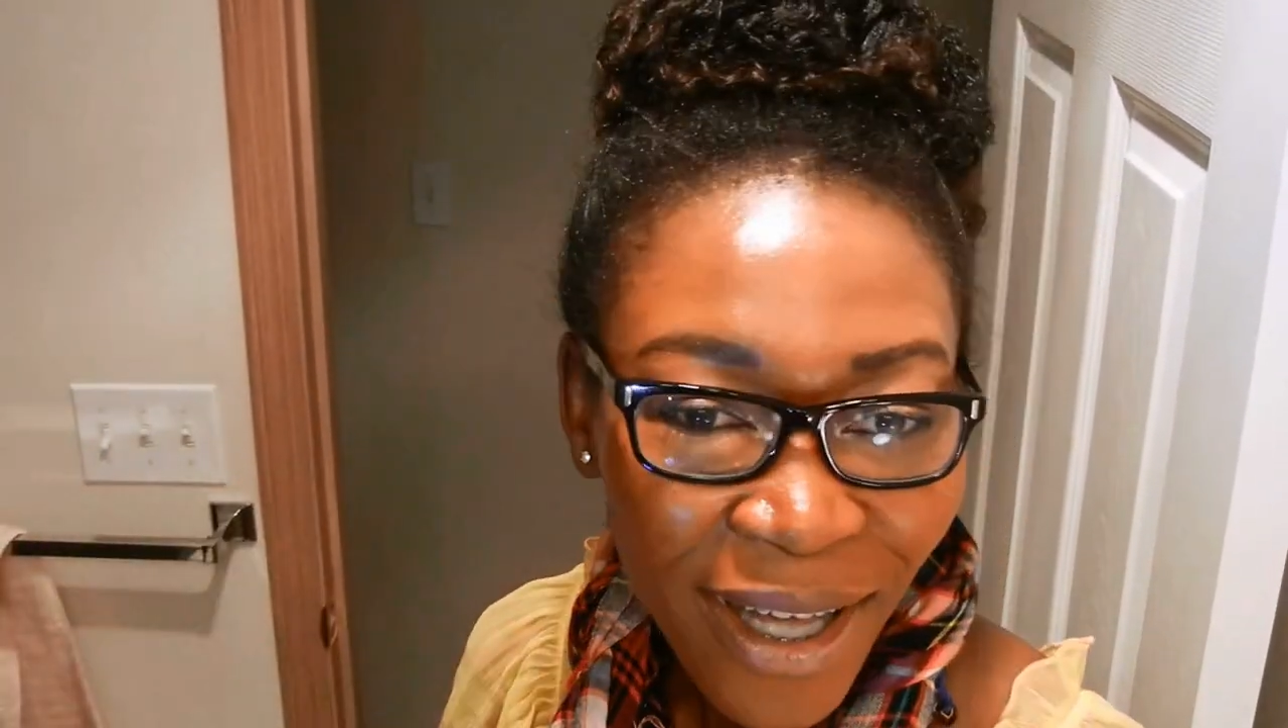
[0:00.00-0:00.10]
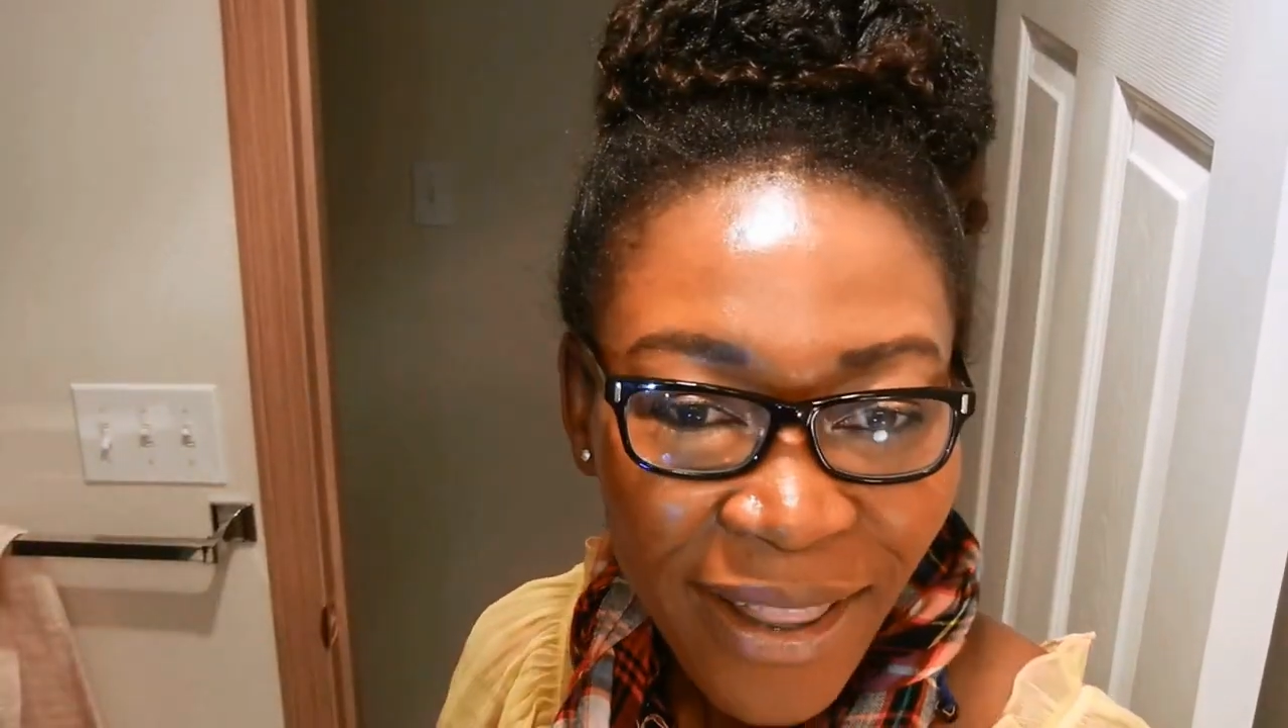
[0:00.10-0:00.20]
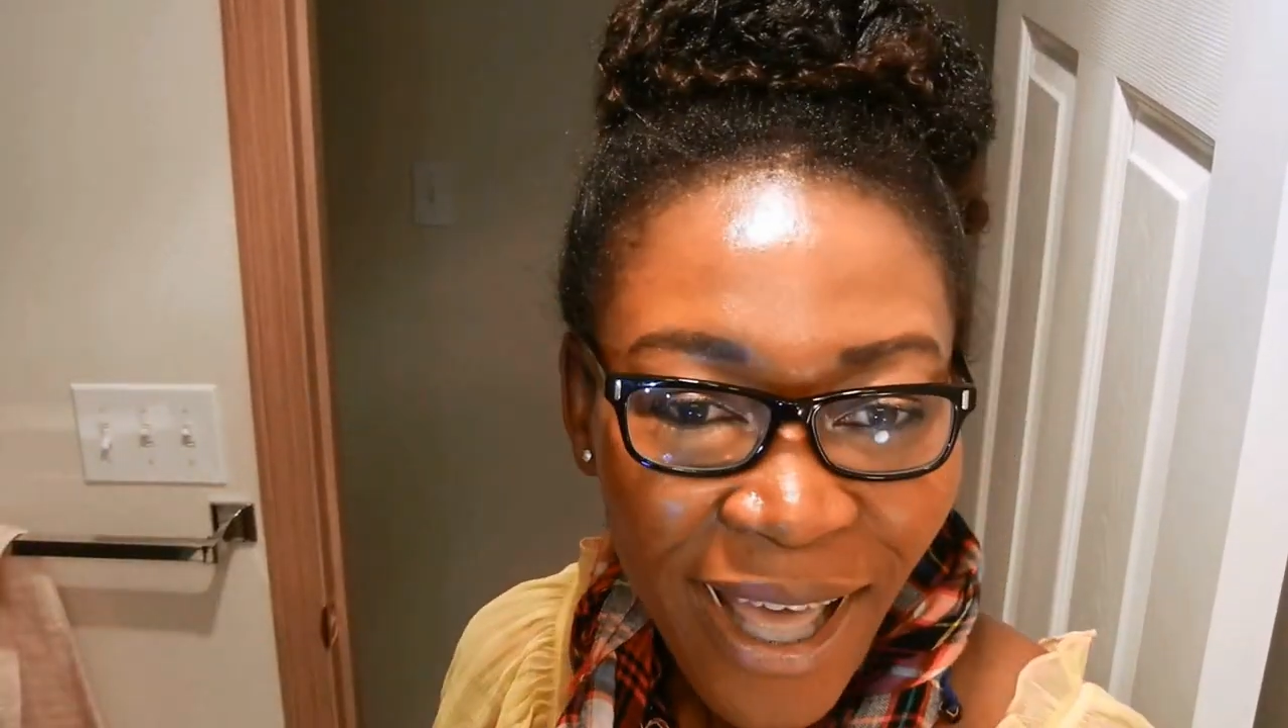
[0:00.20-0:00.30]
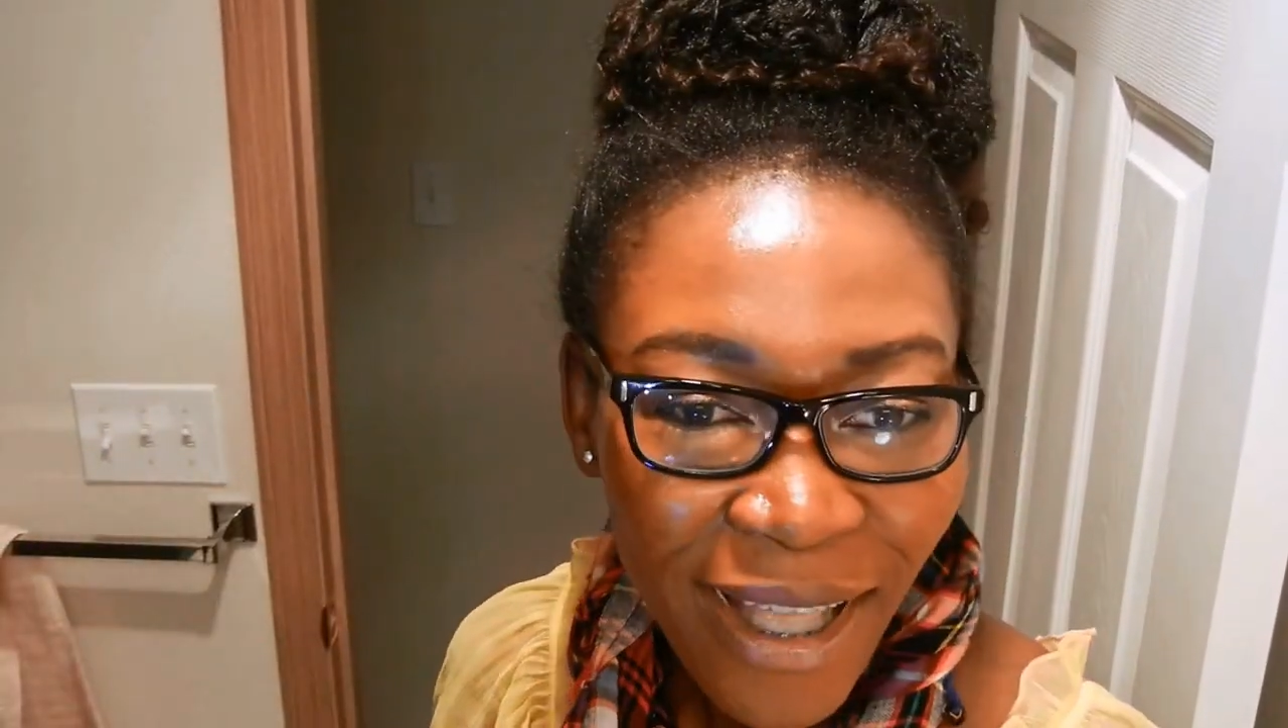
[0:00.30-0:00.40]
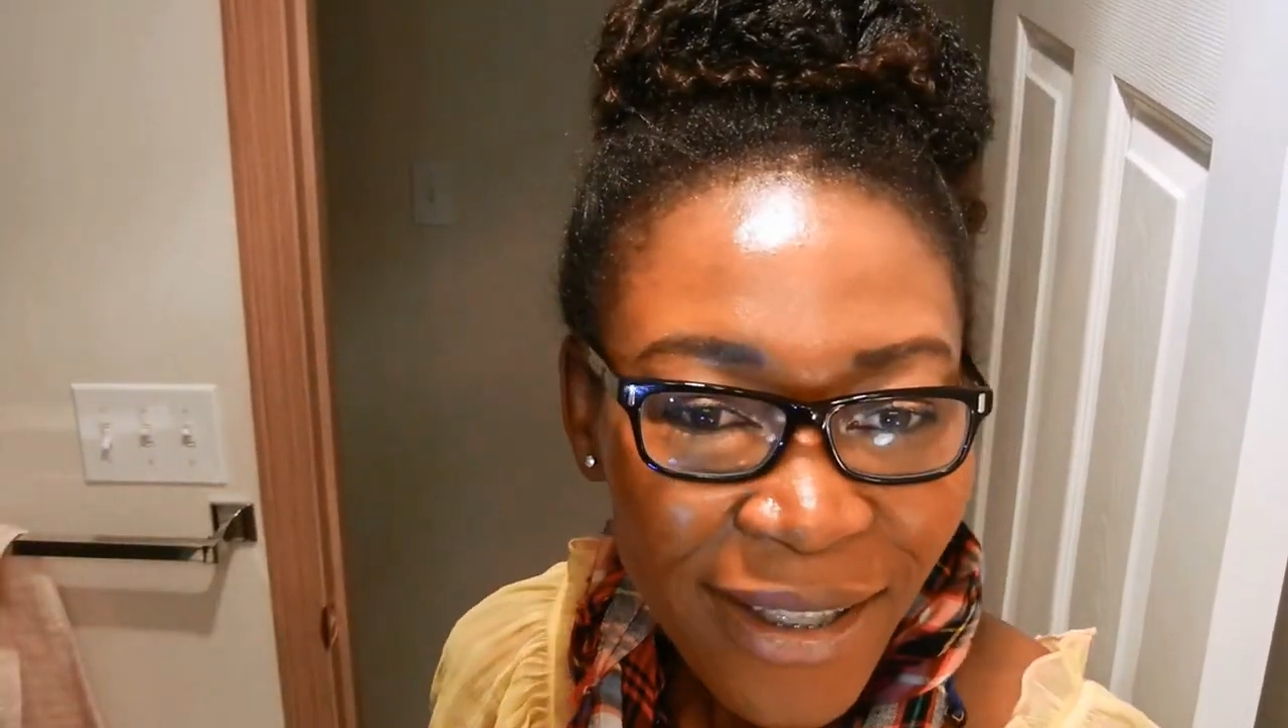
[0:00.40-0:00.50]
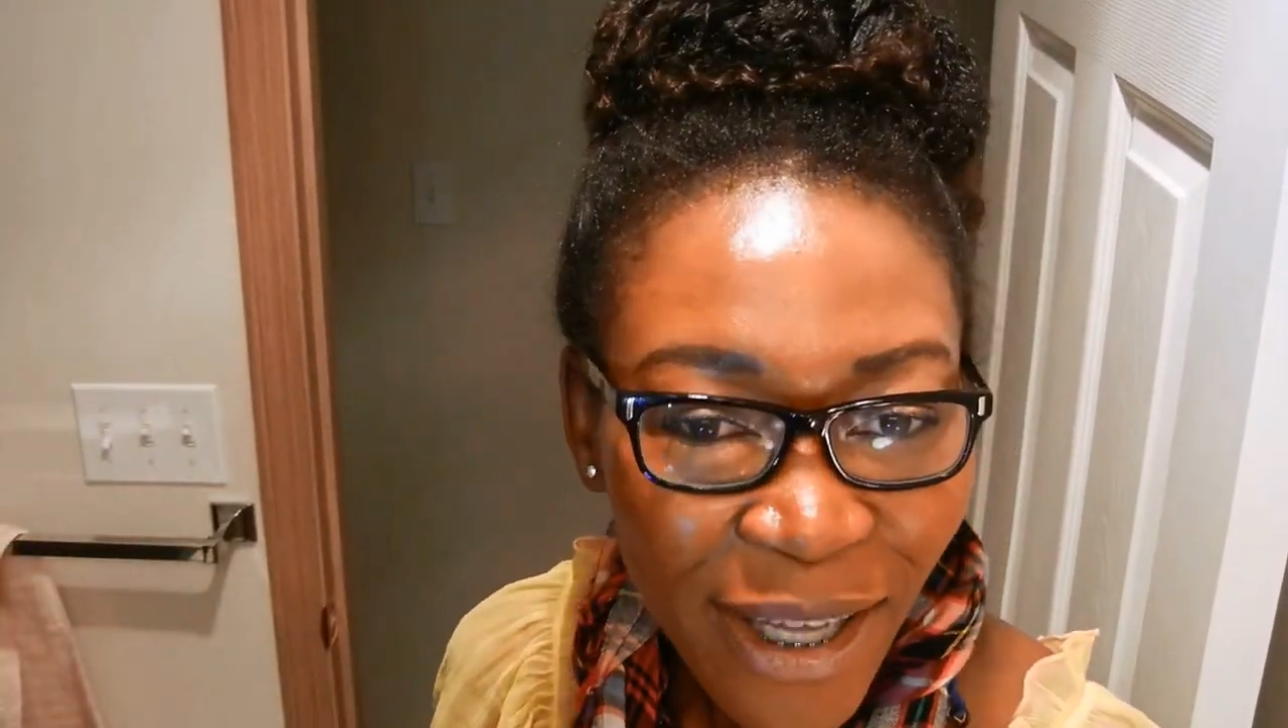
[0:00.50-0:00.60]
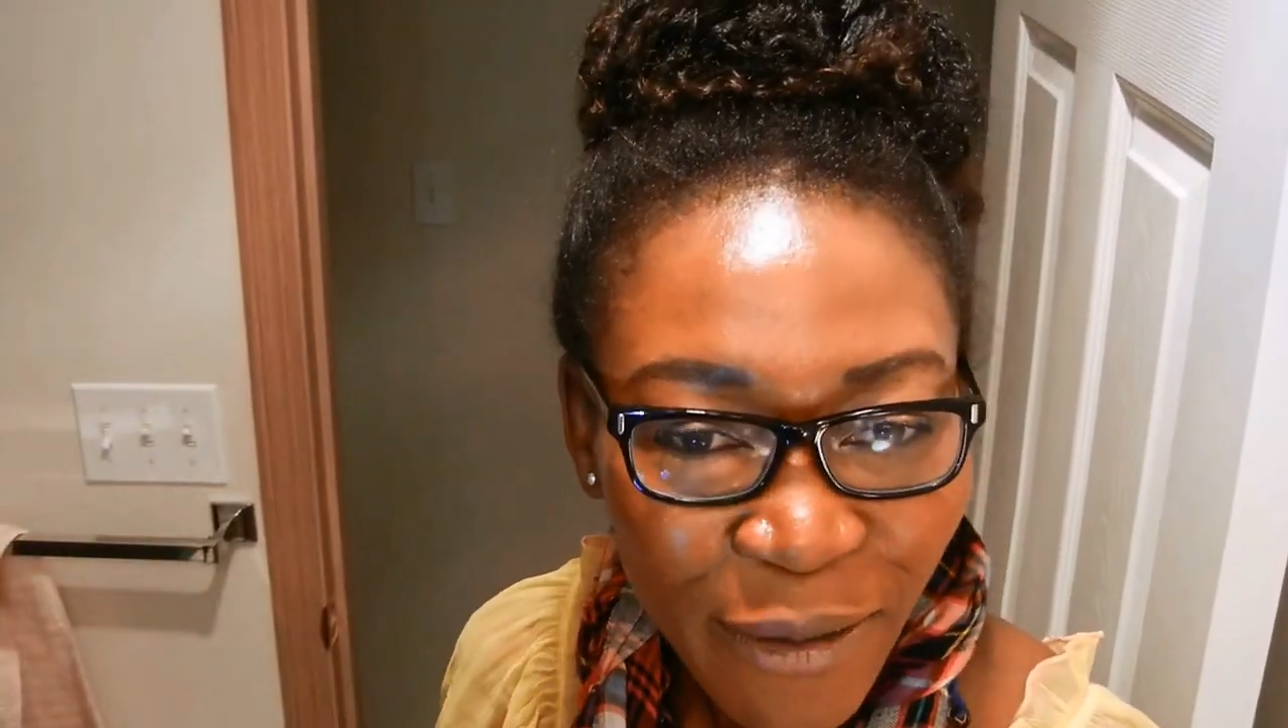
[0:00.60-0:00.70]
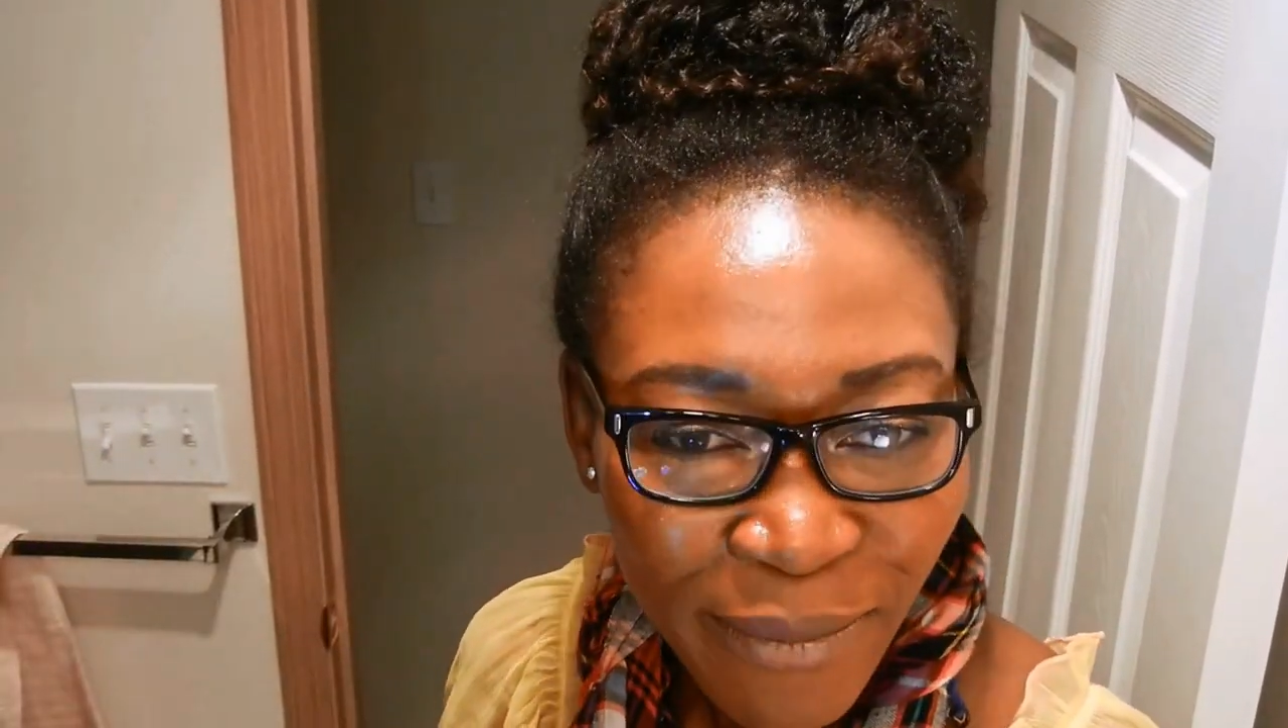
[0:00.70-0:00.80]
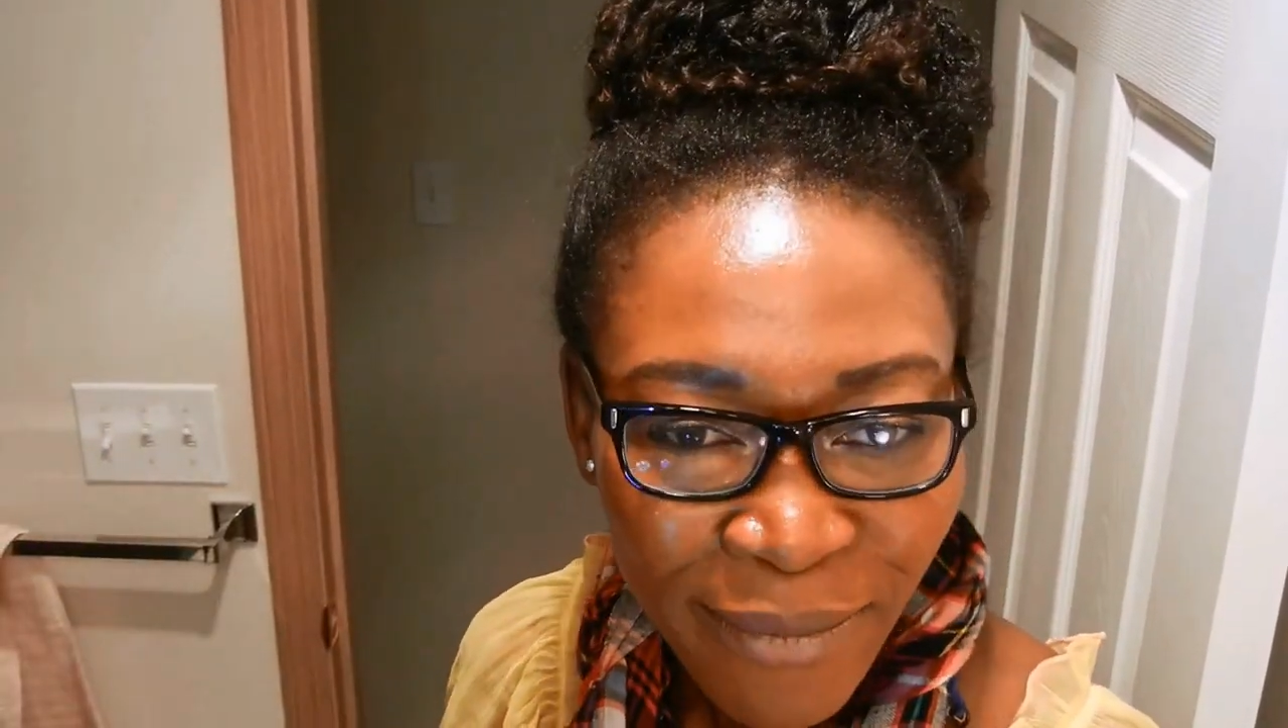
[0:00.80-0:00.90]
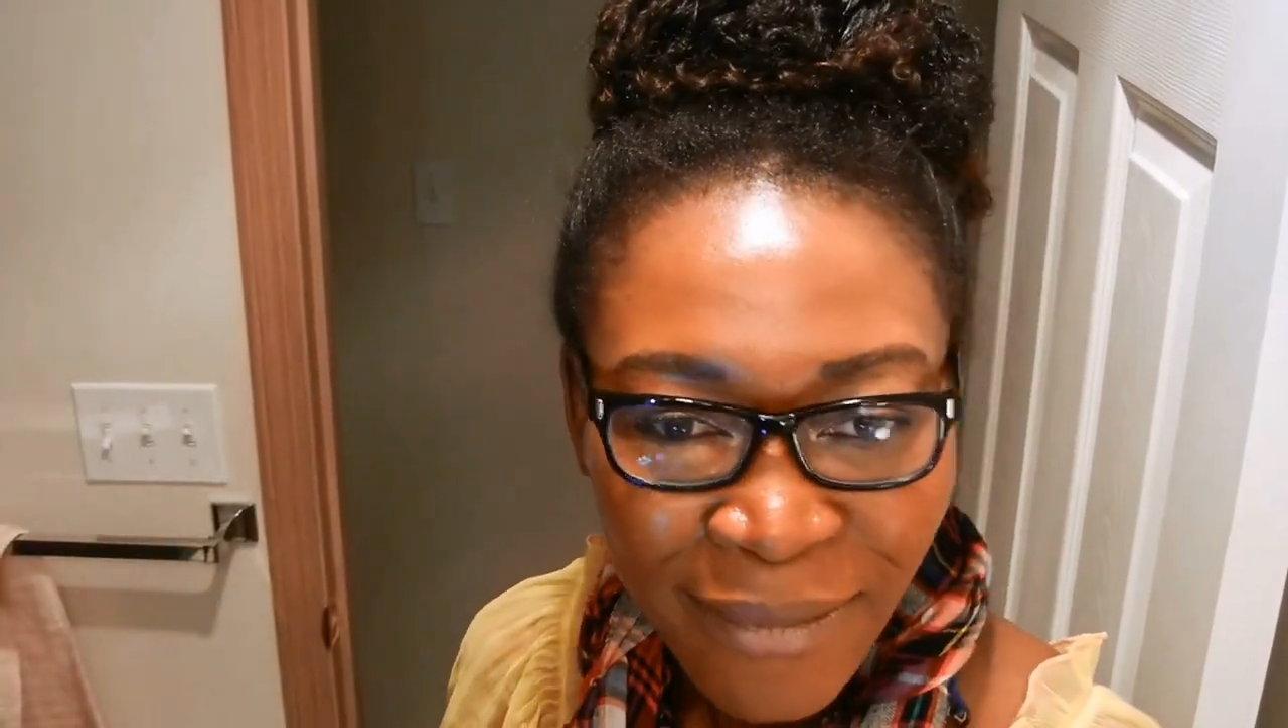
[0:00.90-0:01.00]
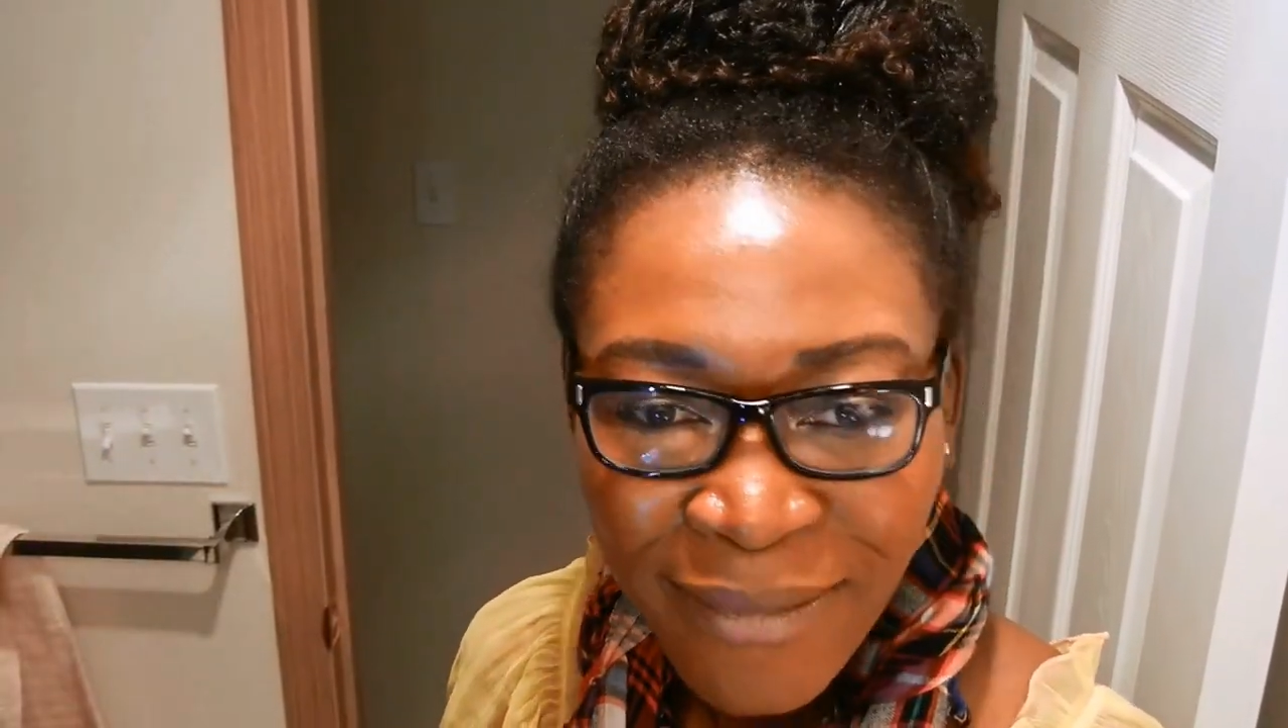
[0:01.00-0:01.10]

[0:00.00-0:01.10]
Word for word: On that note,